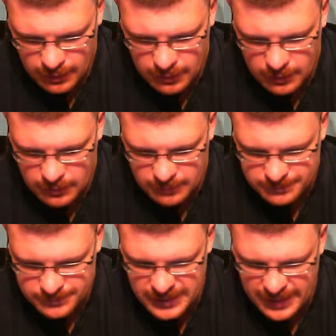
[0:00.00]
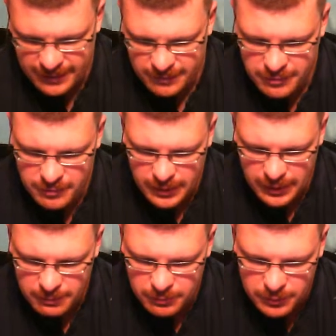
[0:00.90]
Um, attack of
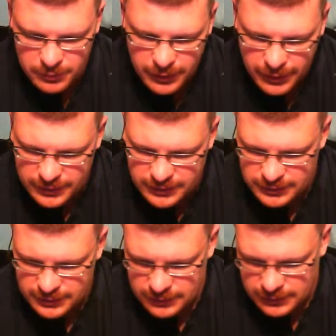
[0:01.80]
three blue dice.